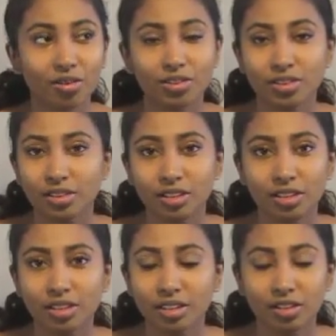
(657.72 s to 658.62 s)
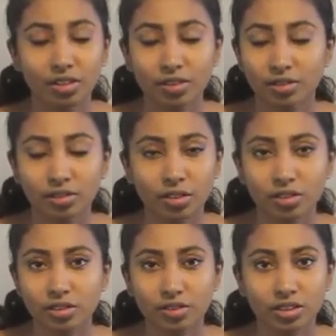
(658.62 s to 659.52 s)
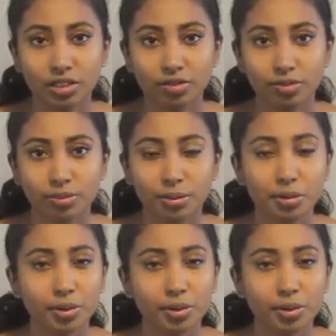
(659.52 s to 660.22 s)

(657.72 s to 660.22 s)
visiting, lots of stuff. Baby